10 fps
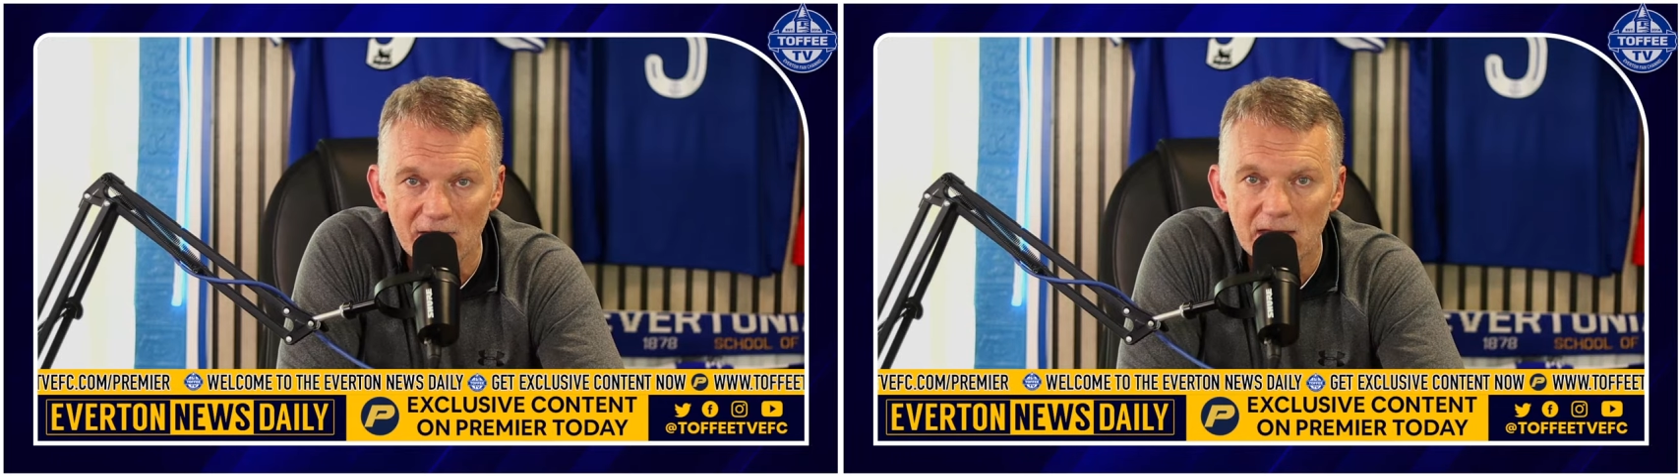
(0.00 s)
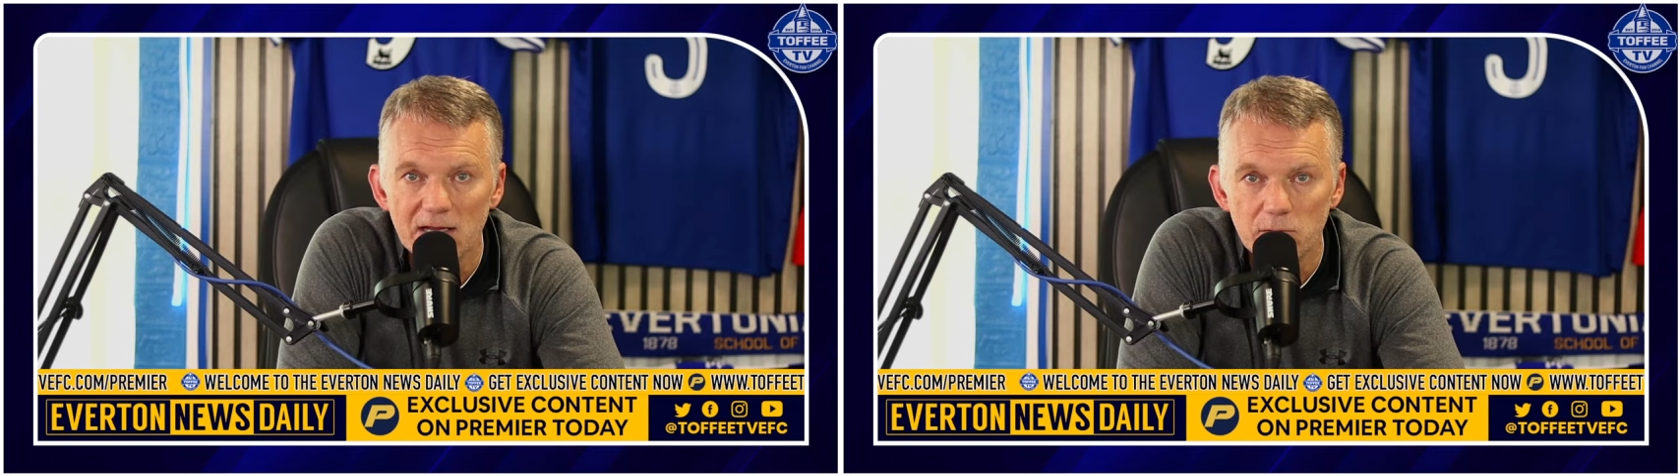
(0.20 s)

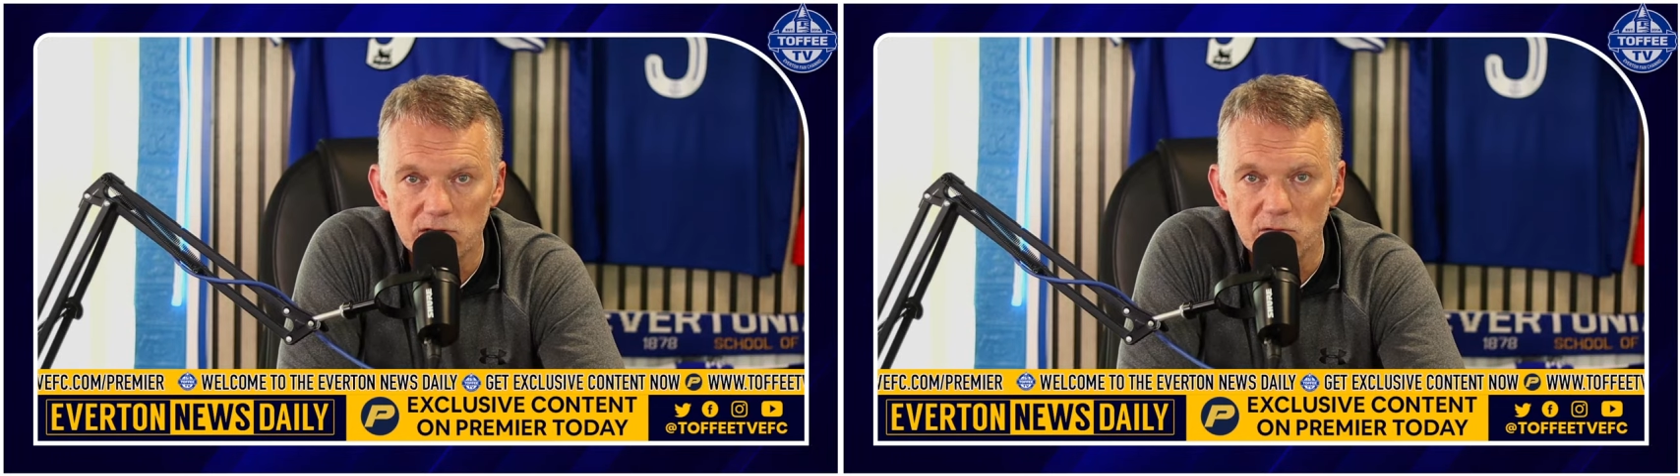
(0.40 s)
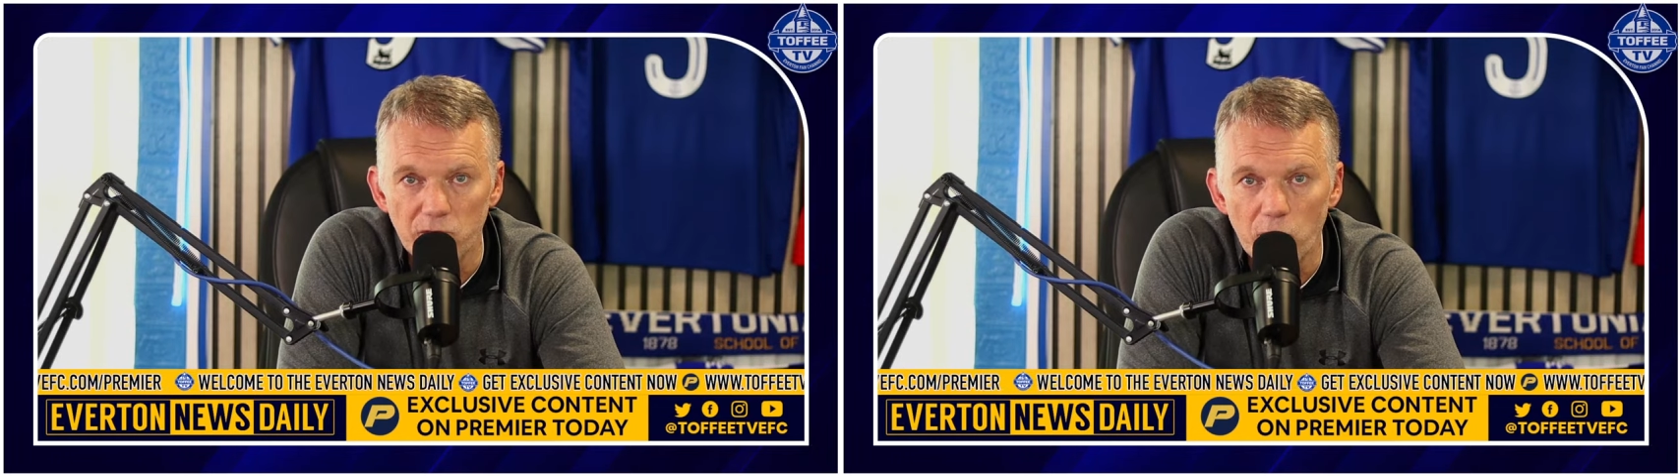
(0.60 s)
with
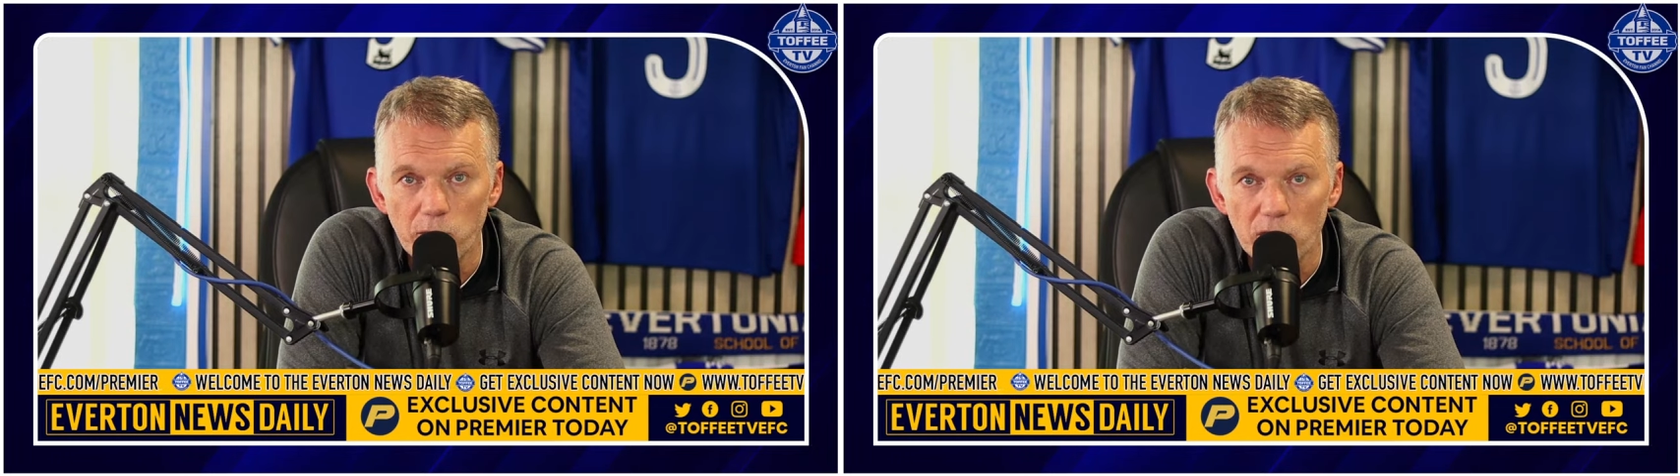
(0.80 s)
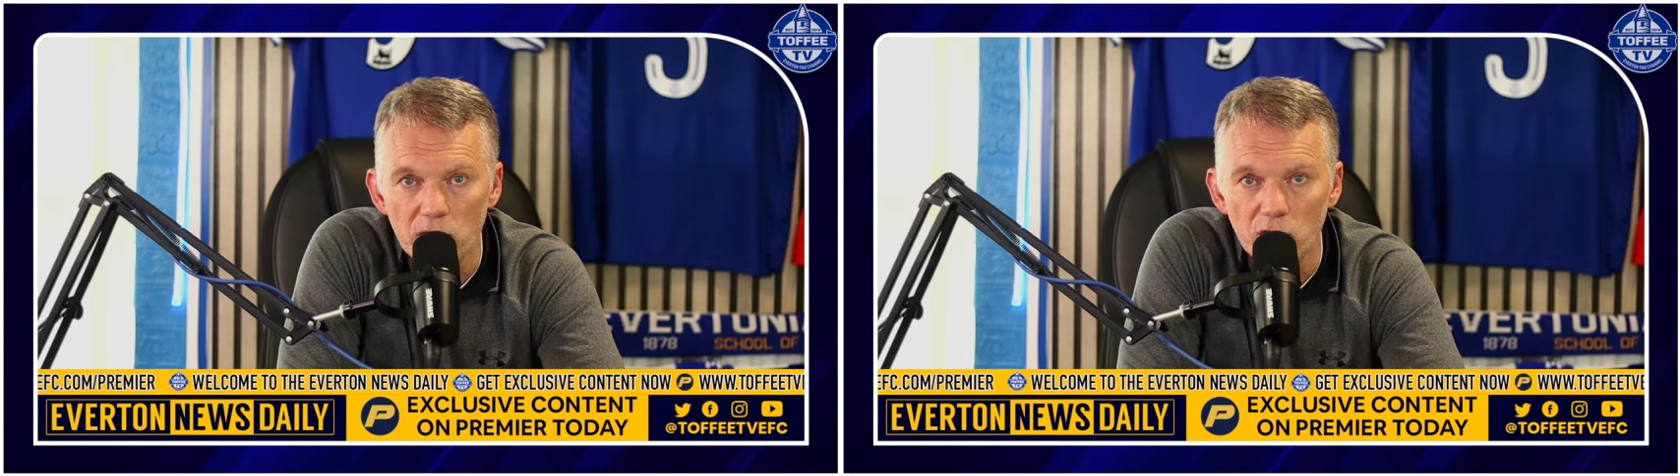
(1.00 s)
the
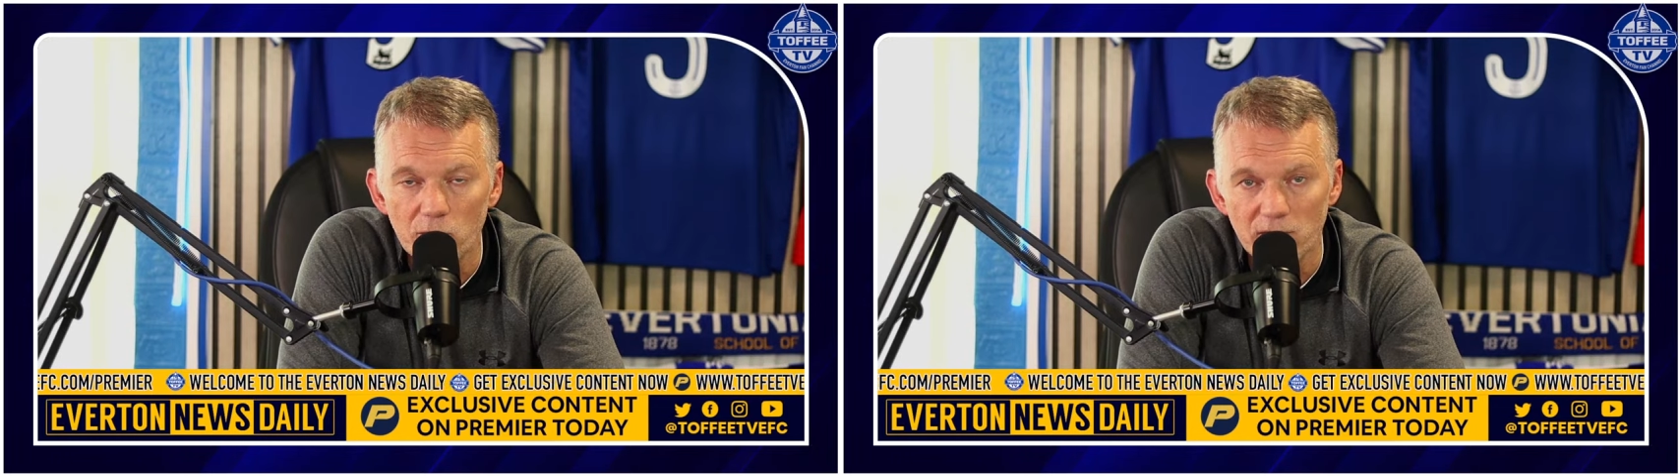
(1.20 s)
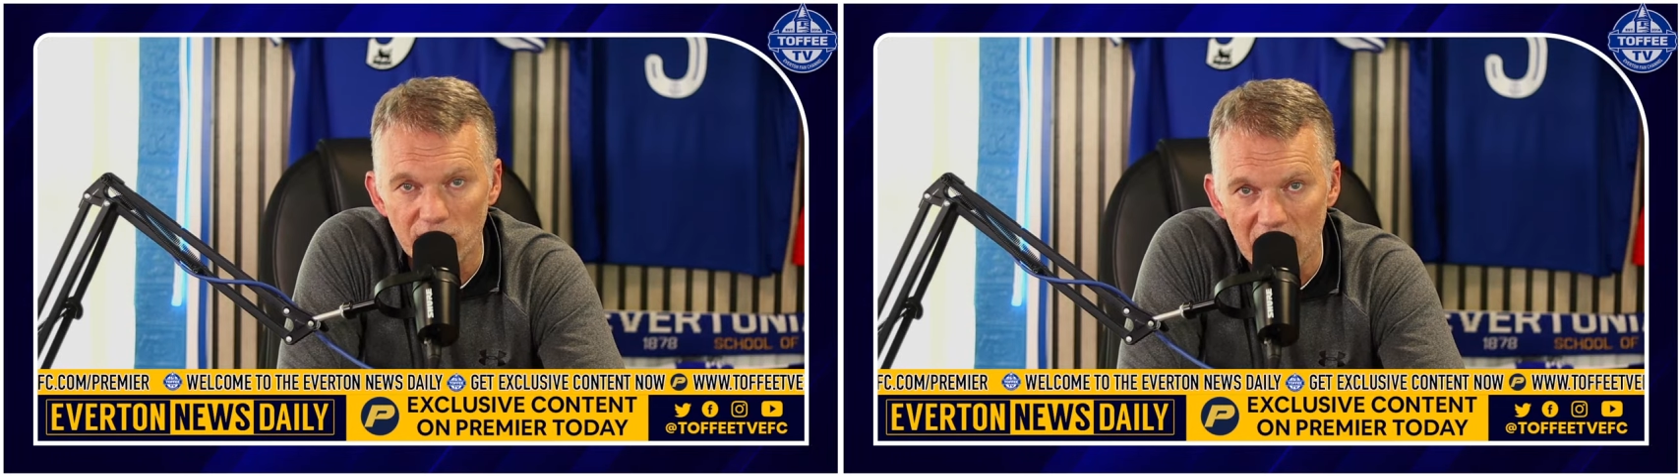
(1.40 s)
football
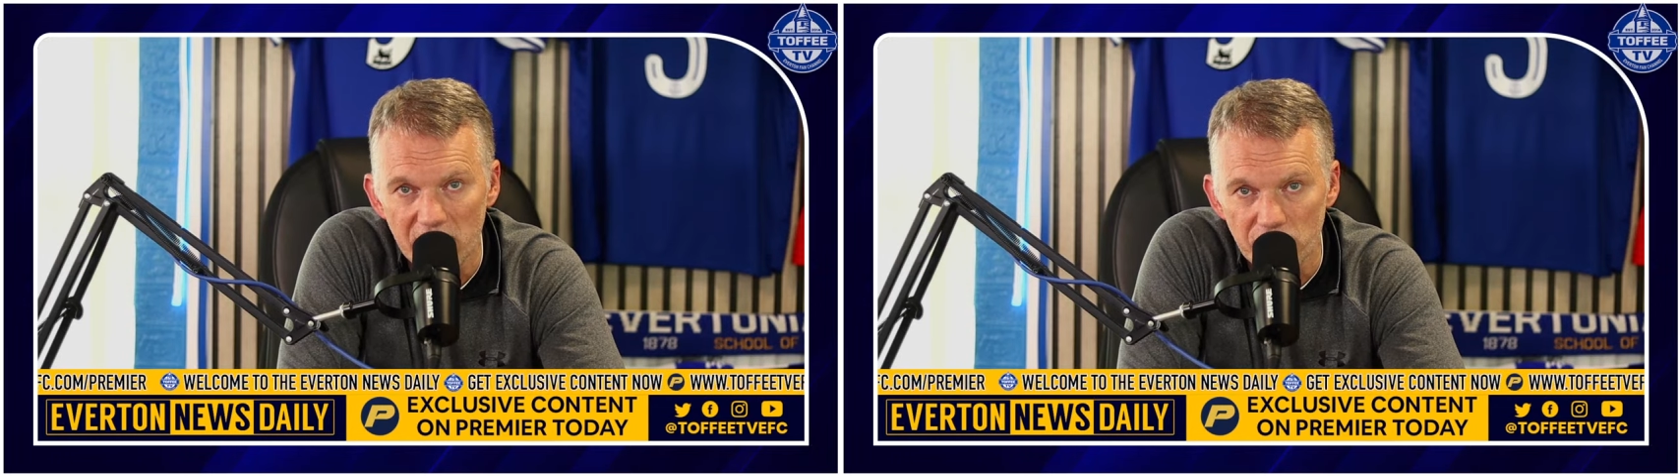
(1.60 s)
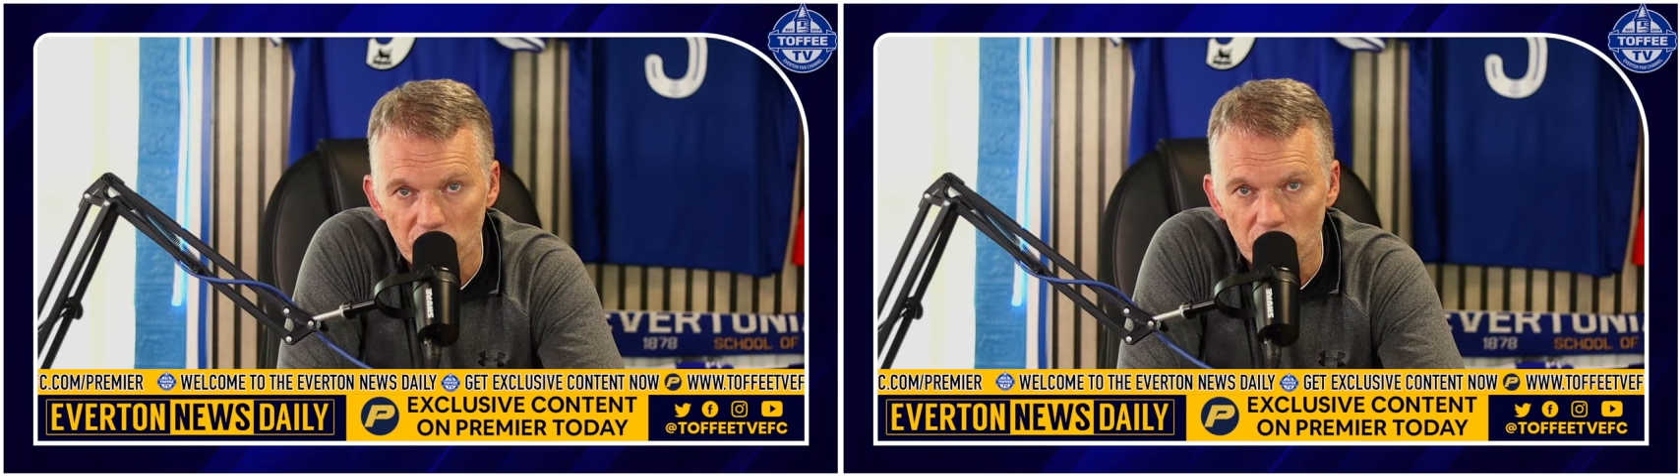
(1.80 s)
club, and
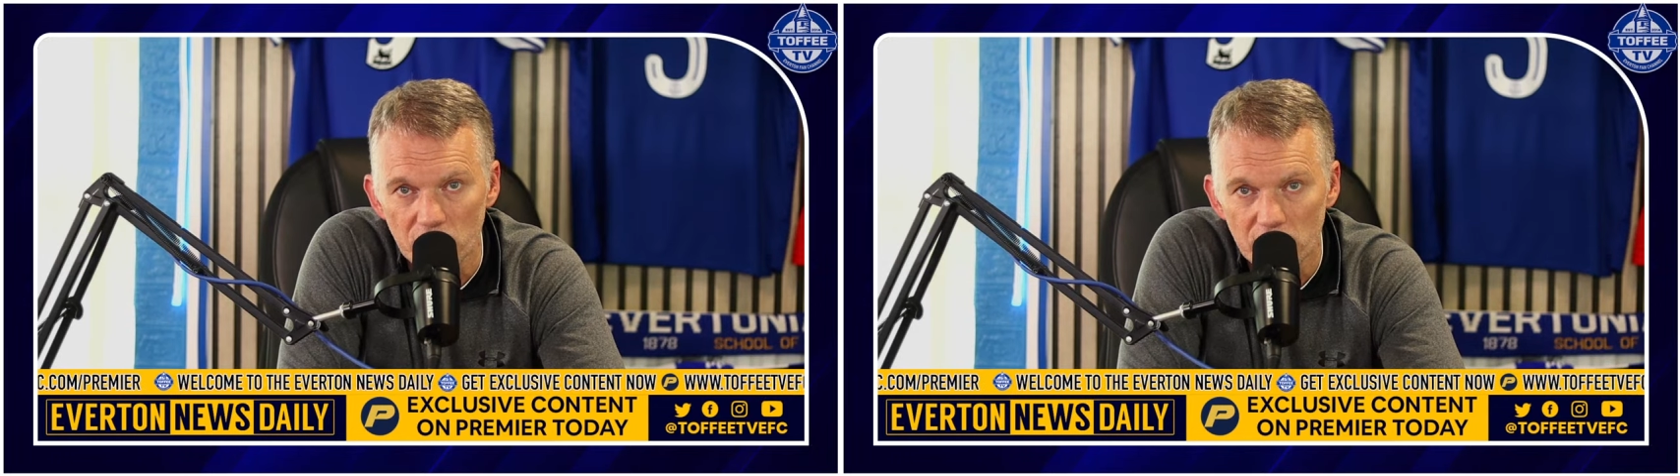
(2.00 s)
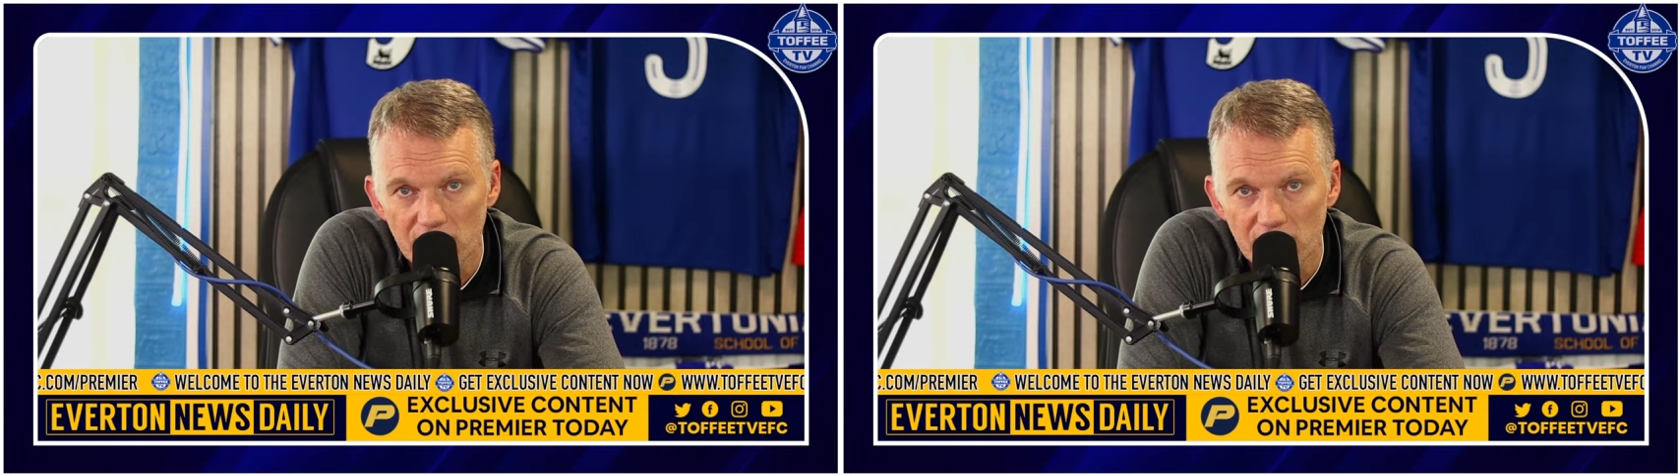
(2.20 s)
therefore